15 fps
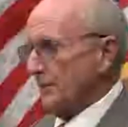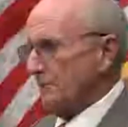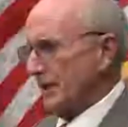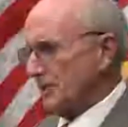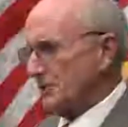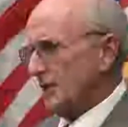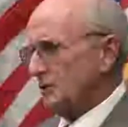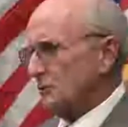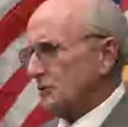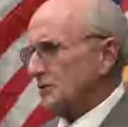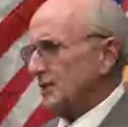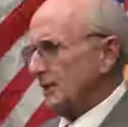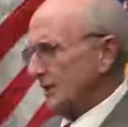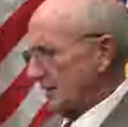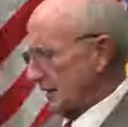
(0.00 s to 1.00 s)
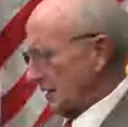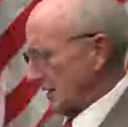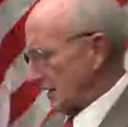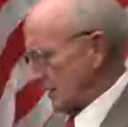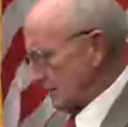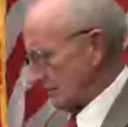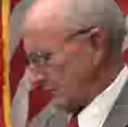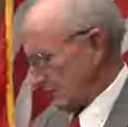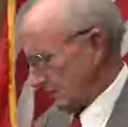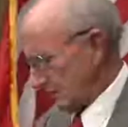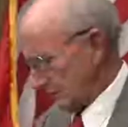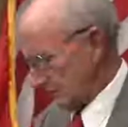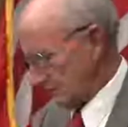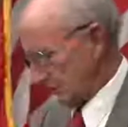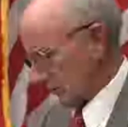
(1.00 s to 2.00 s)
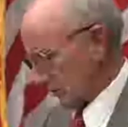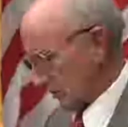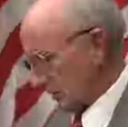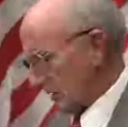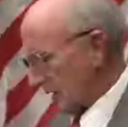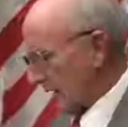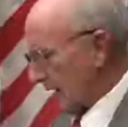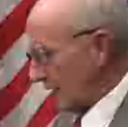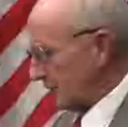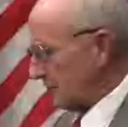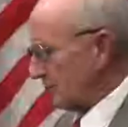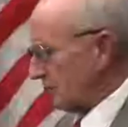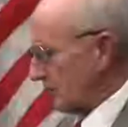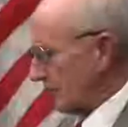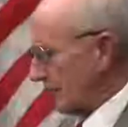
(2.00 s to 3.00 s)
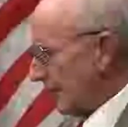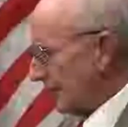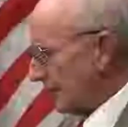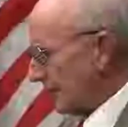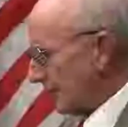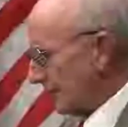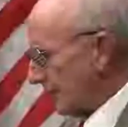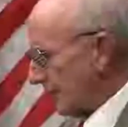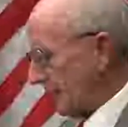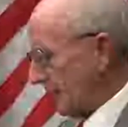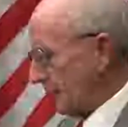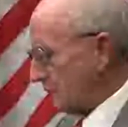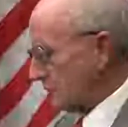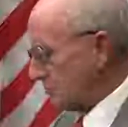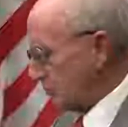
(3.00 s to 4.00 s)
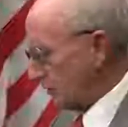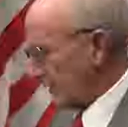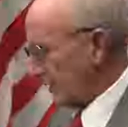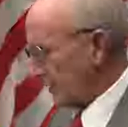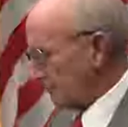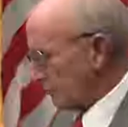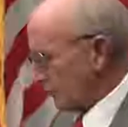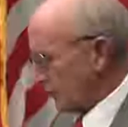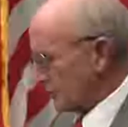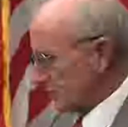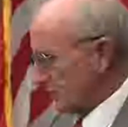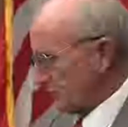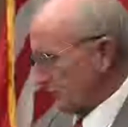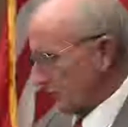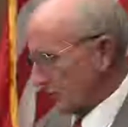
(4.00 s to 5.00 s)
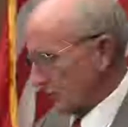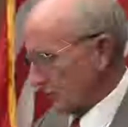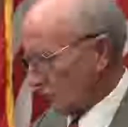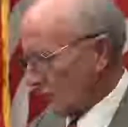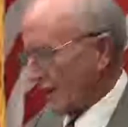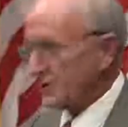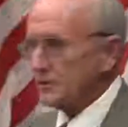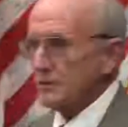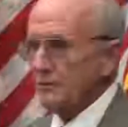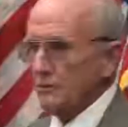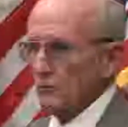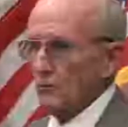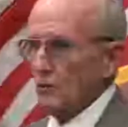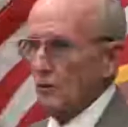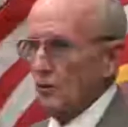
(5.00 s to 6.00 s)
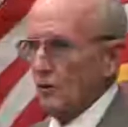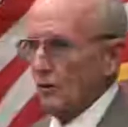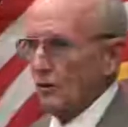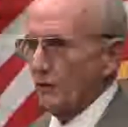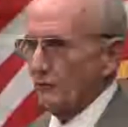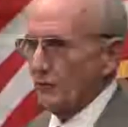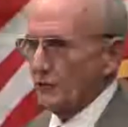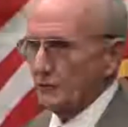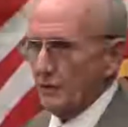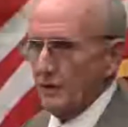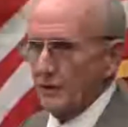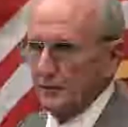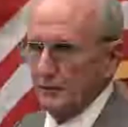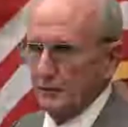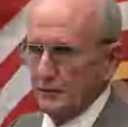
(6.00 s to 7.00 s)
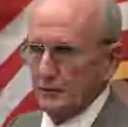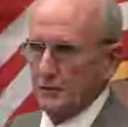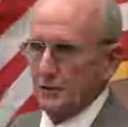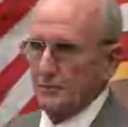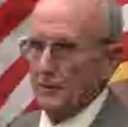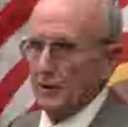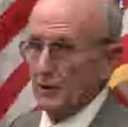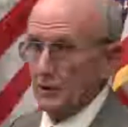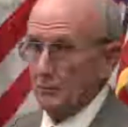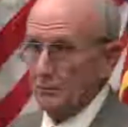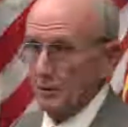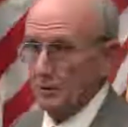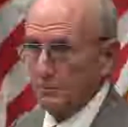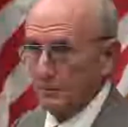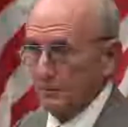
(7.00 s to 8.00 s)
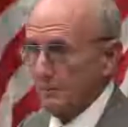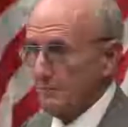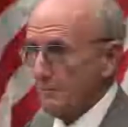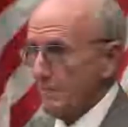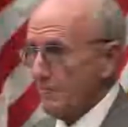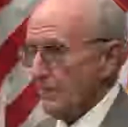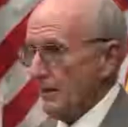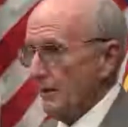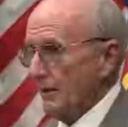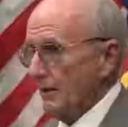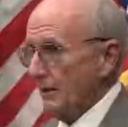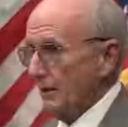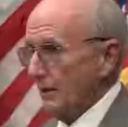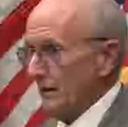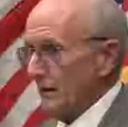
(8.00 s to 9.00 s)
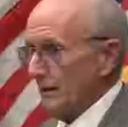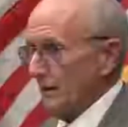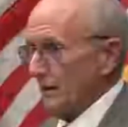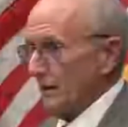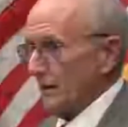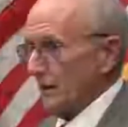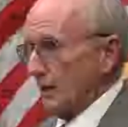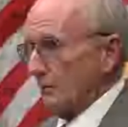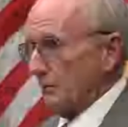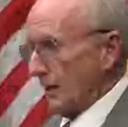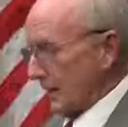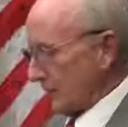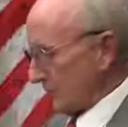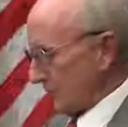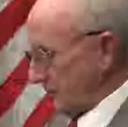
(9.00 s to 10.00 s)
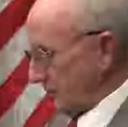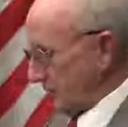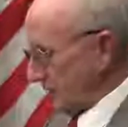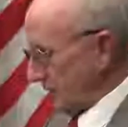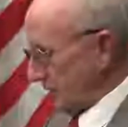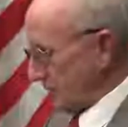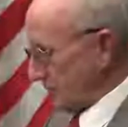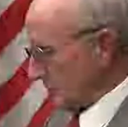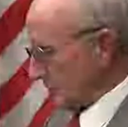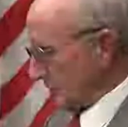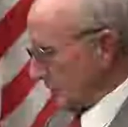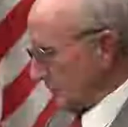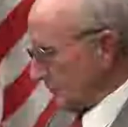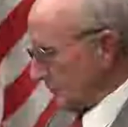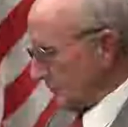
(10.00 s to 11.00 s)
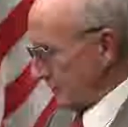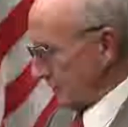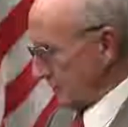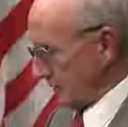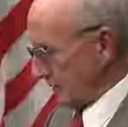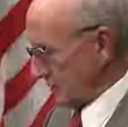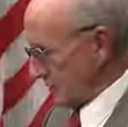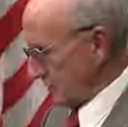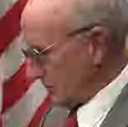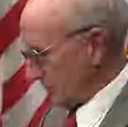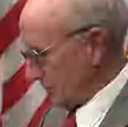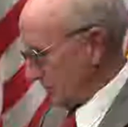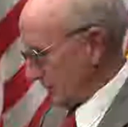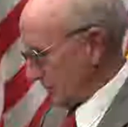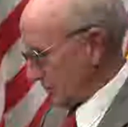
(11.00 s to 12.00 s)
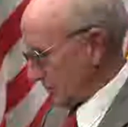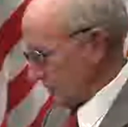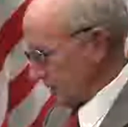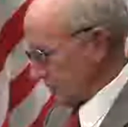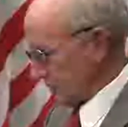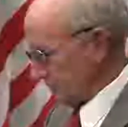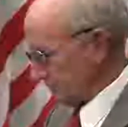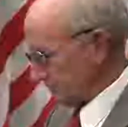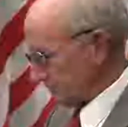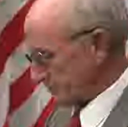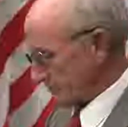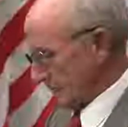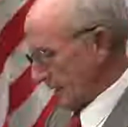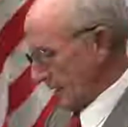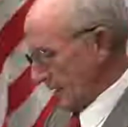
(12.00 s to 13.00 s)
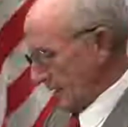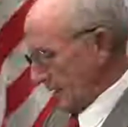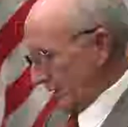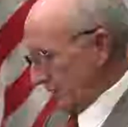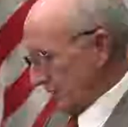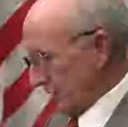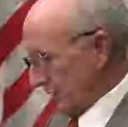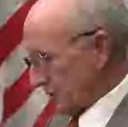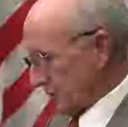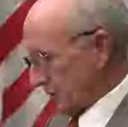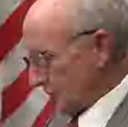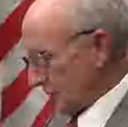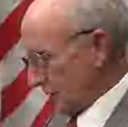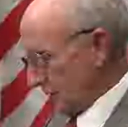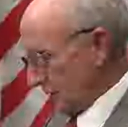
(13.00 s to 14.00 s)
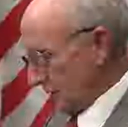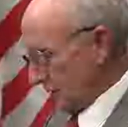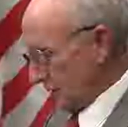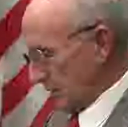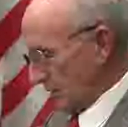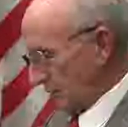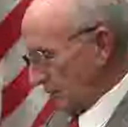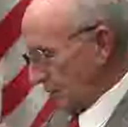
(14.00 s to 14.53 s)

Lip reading: But it's interesting that the poor guy, he was put in prison for the rest of the war for trying to alert the American people about the danger of his own administration. These are the